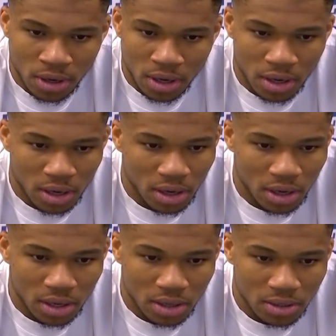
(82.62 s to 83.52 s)

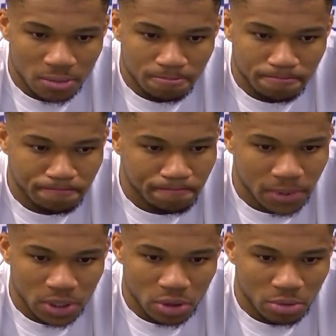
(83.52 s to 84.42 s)
Um,
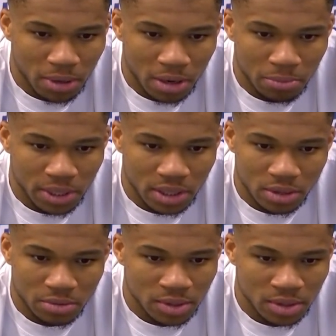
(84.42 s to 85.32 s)
you know, in my
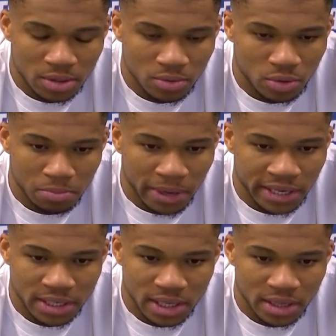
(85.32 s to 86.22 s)
opinion, it was
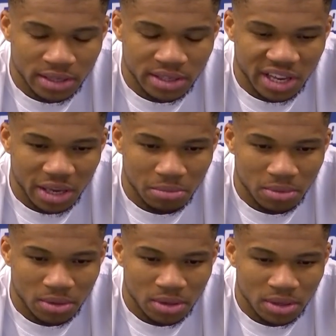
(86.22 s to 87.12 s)
basically the same
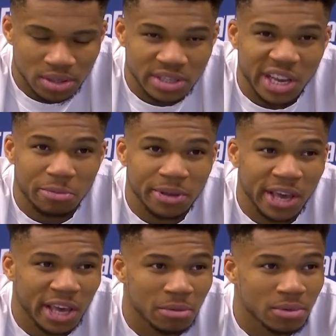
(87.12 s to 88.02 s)
same
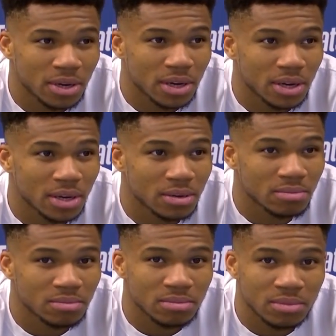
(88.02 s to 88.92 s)
game, uh,
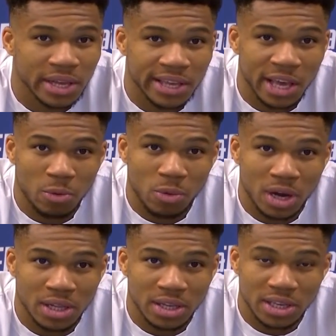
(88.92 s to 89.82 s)
like game
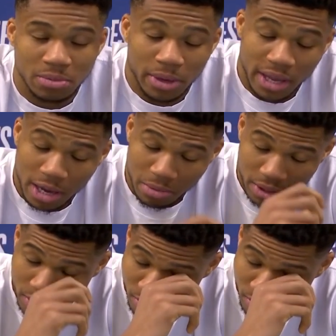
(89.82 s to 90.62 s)
one against Miami, you